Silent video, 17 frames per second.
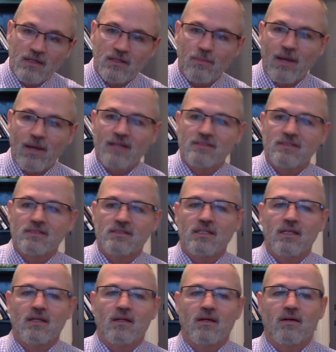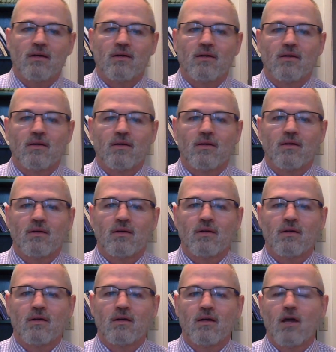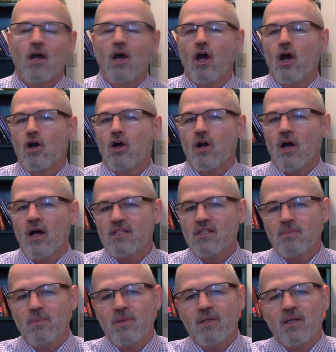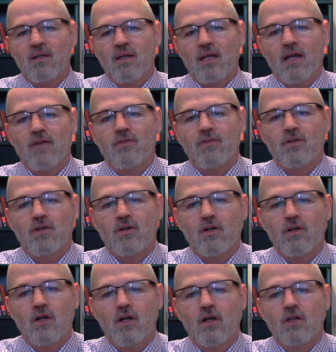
to Pasadena. Her husband had left her,